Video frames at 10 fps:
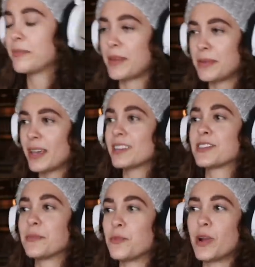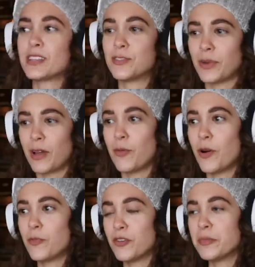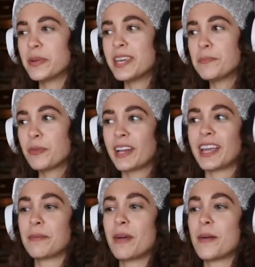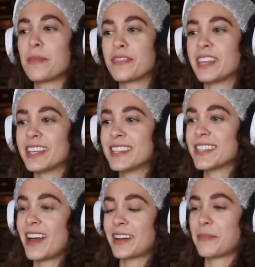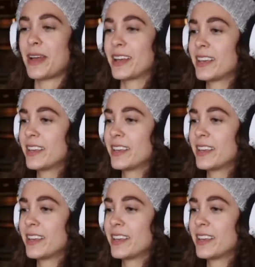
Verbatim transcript: Maybe I just am way too ho hopeful, but we keep bringing him up. I feel like he's got to come back.